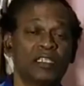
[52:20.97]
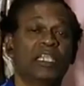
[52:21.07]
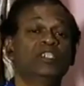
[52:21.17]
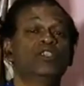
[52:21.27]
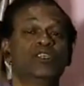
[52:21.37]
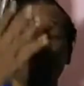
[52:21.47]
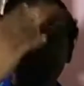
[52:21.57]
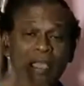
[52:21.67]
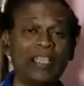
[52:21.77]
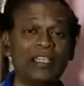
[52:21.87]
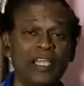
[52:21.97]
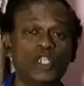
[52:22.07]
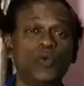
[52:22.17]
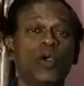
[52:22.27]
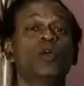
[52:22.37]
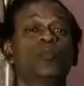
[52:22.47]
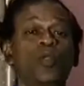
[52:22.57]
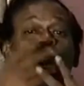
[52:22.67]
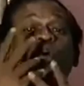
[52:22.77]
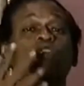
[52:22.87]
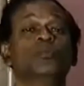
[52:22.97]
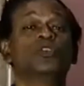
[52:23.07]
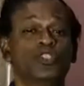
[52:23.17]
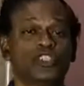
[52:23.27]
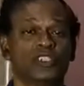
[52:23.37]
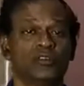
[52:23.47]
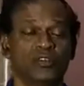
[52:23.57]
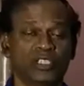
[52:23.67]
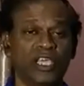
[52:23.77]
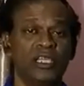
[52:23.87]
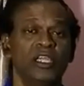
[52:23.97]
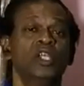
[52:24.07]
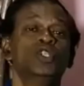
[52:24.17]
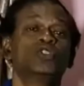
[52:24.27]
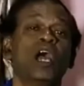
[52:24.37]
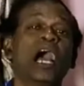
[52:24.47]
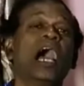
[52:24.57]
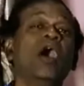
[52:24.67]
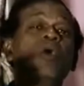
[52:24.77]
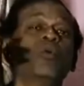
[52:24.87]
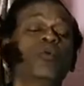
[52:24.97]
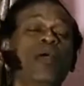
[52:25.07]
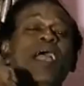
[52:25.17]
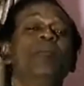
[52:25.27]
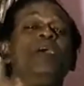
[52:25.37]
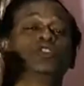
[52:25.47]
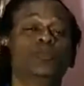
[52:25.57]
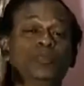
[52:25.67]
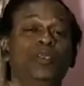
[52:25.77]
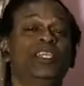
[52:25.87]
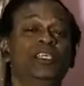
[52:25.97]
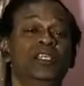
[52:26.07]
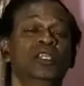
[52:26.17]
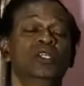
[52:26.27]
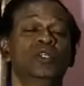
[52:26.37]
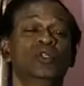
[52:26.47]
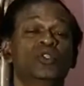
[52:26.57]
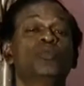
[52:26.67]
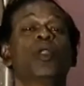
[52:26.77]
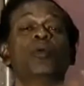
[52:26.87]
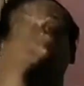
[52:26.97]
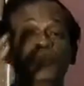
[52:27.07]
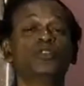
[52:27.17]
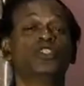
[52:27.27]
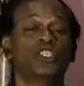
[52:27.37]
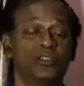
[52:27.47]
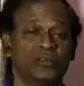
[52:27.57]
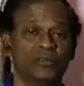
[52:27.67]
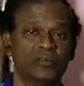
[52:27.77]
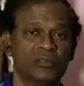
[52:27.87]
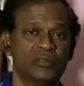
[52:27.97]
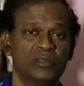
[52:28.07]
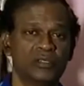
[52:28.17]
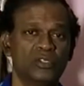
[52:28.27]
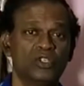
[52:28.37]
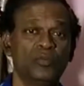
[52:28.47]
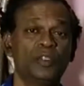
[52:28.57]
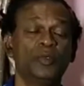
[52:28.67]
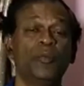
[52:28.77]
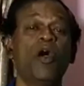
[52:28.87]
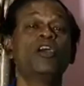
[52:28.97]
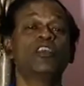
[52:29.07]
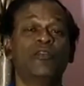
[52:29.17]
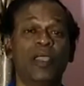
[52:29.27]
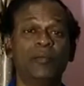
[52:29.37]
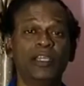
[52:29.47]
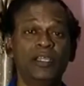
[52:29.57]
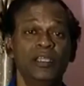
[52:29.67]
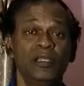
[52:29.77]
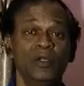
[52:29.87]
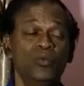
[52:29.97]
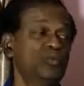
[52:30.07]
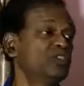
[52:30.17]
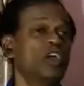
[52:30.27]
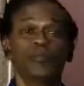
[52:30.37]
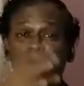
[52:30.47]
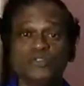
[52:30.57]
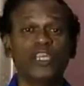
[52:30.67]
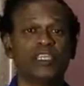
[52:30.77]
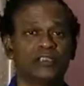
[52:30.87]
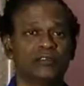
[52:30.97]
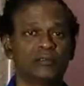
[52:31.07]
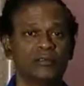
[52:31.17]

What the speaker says: And you come back and you want to promote your musician. Okay? So where must you be to promote this musician? You must be born in a family with good music.